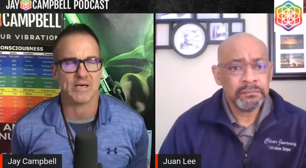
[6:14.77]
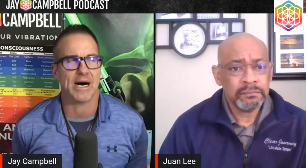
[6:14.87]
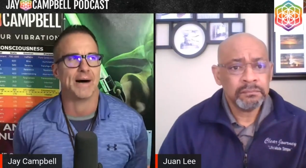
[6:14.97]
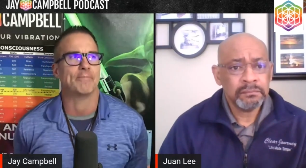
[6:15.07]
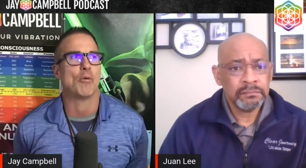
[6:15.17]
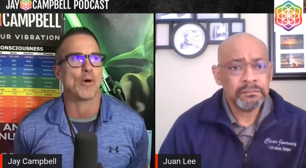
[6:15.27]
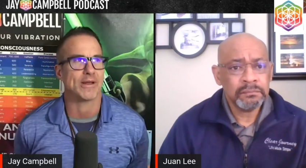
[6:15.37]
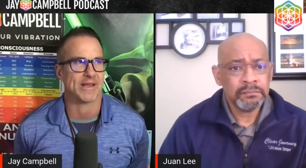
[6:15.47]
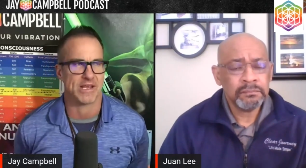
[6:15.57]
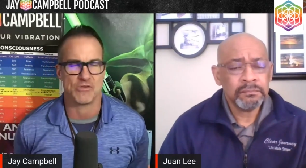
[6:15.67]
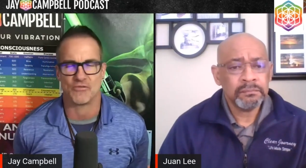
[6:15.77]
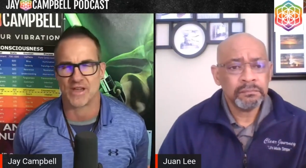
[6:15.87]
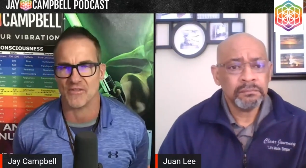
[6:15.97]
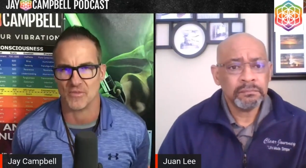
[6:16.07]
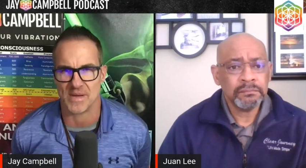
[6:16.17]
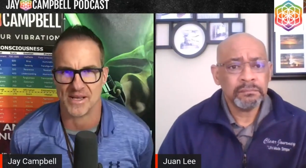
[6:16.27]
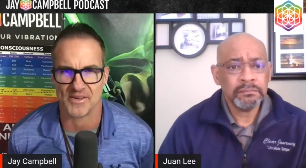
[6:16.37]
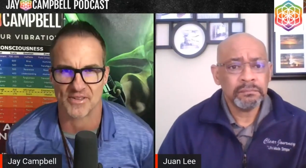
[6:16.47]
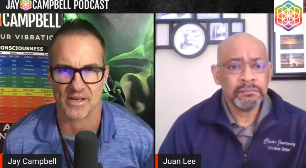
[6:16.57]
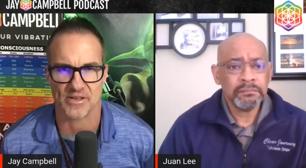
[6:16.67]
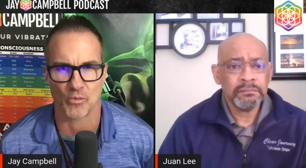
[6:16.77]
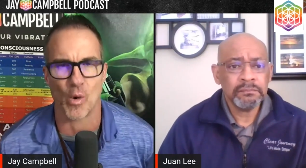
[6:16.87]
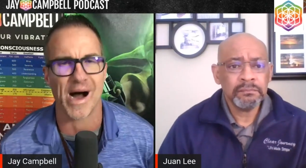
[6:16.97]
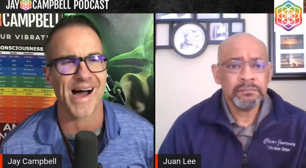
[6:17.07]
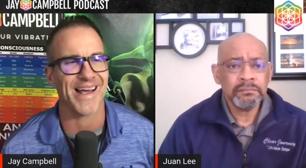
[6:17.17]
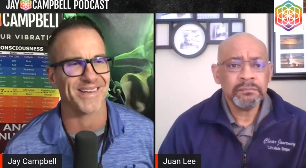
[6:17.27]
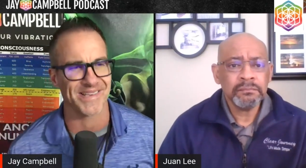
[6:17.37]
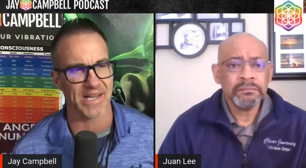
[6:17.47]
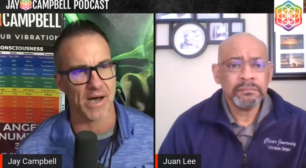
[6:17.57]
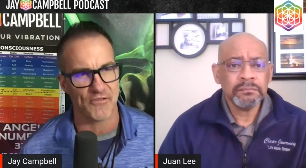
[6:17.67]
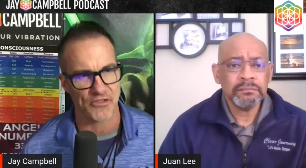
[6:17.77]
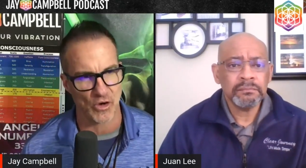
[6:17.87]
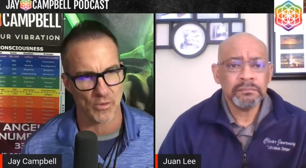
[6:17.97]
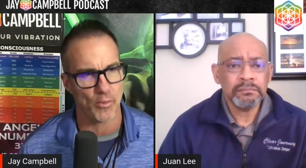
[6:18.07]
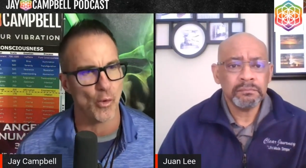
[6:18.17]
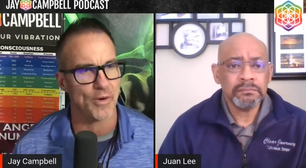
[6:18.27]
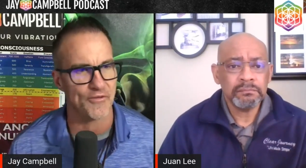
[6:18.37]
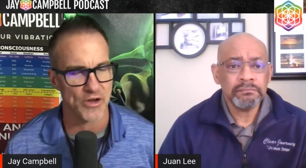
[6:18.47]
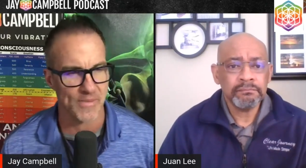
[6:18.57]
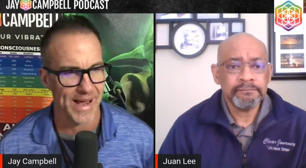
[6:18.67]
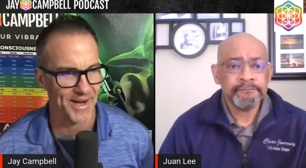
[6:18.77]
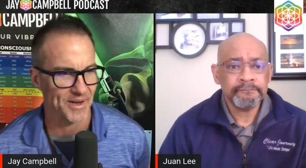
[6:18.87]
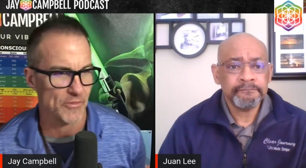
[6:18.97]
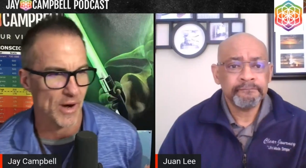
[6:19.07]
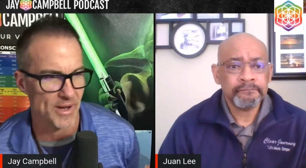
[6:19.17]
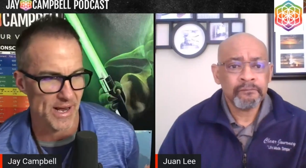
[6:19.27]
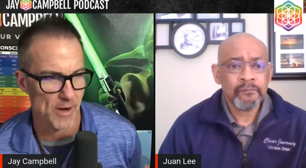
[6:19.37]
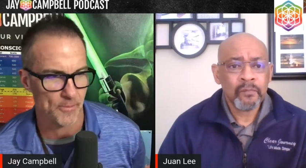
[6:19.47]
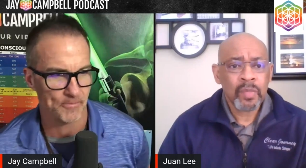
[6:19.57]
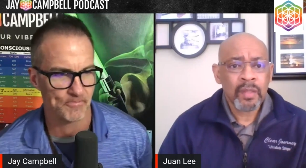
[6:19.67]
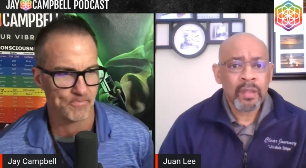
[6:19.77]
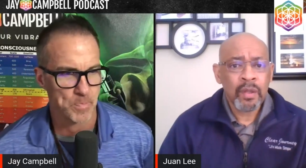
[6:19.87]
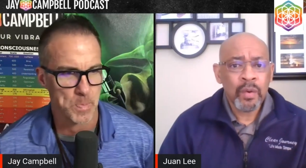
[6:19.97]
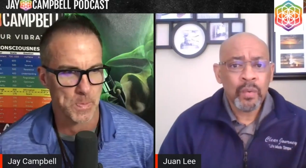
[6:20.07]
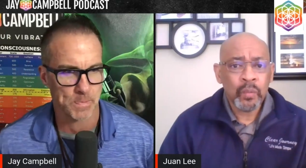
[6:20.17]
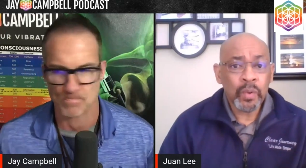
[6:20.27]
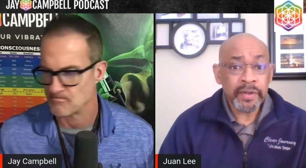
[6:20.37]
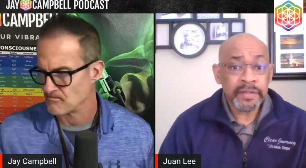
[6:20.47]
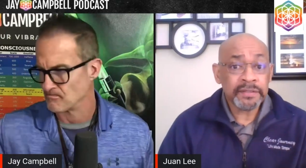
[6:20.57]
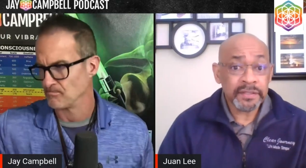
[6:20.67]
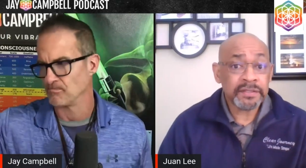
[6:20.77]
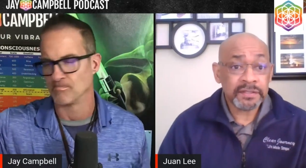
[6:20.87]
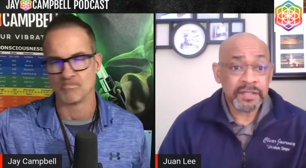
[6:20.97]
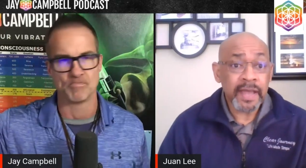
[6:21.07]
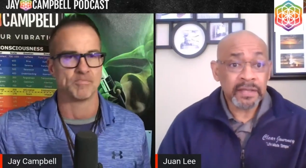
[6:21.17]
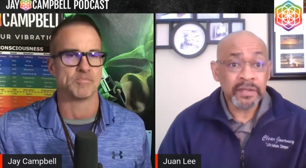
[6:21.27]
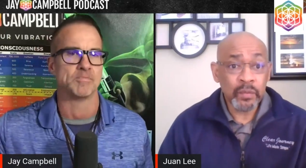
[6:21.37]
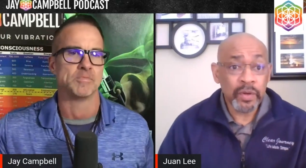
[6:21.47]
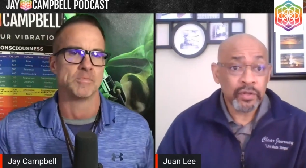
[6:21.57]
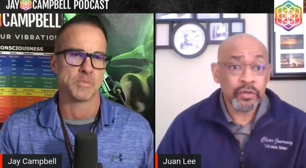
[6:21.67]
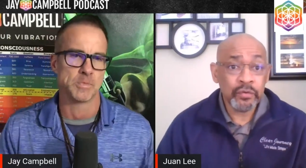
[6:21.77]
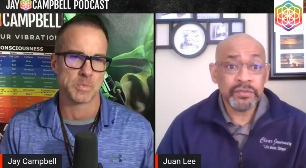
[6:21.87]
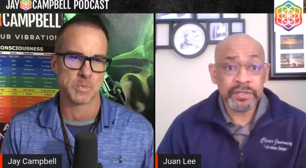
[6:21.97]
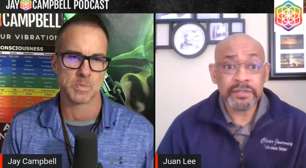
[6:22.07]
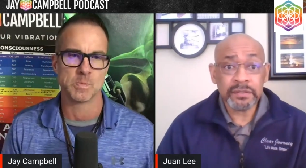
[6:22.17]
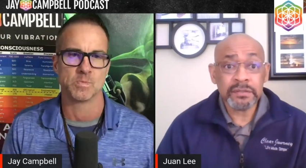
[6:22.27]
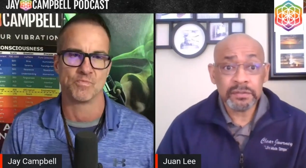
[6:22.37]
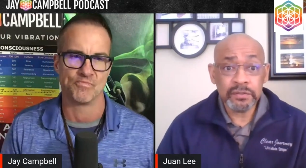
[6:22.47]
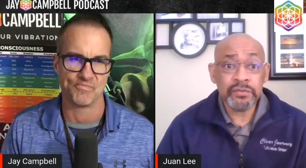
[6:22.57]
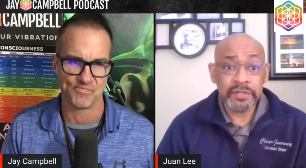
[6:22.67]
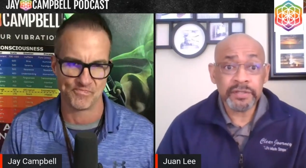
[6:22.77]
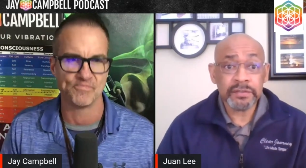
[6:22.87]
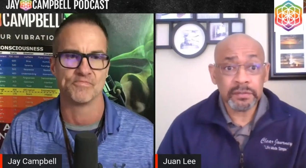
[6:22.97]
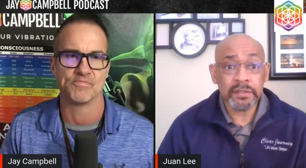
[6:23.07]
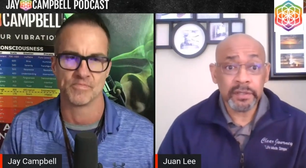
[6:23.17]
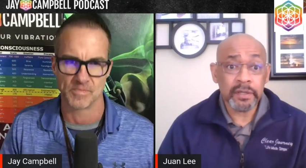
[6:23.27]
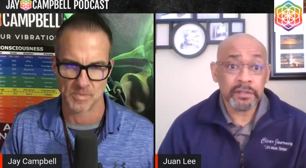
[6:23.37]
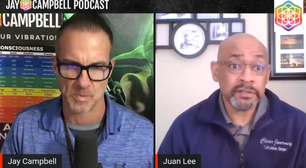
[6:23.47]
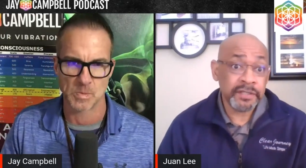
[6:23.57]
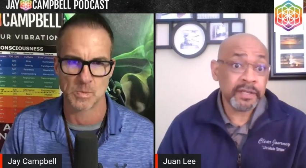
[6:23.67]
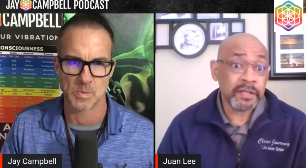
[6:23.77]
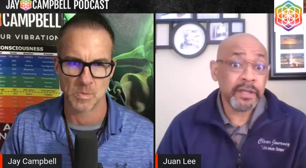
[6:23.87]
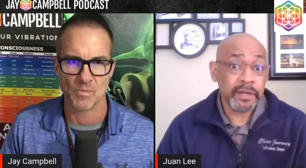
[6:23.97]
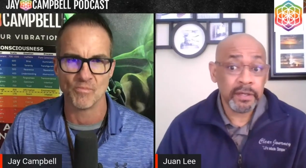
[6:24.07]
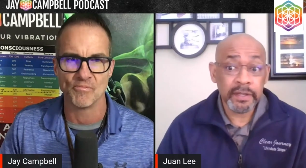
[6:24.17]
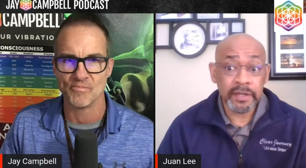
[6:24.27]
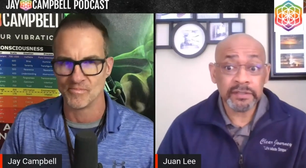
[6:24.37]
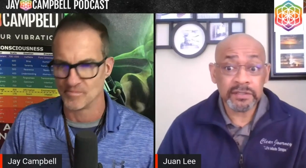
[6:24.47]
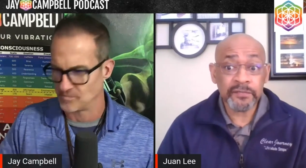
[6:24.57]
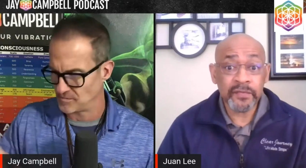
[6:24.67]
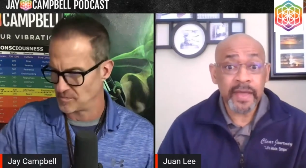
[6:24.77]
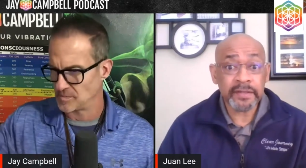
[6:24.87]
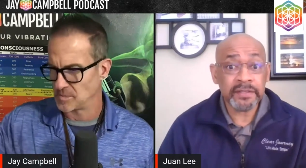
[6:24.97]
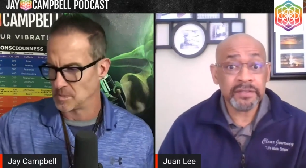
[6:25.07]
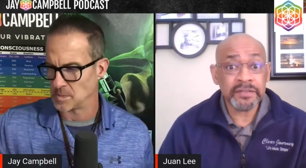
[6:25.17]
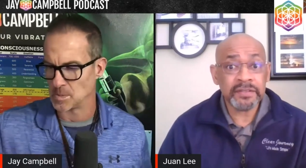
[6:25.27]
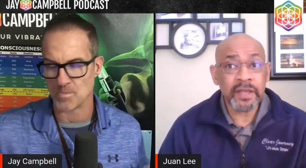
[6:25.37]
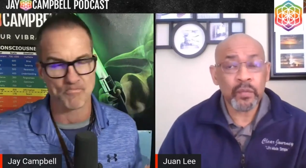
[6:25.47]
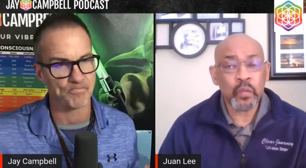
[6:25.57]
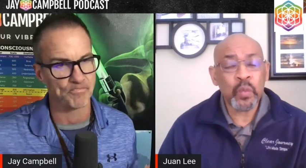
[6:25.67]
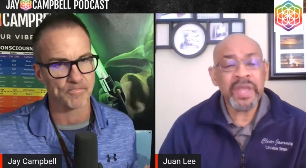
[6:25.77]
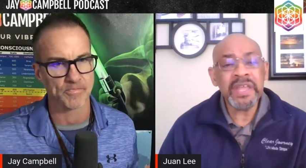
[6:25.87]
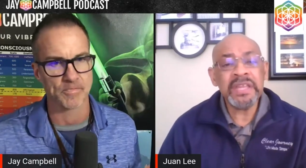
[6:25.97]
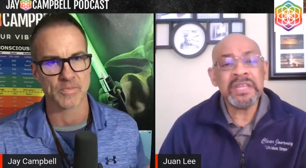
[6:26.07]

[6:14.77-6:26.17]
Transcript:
Speaker 1: uh, point that you've given me is is why is love so important for humanity right now
Speaker 2: well, it's, it's exactly what you just you just uh, articulated, and it's the fact is is that we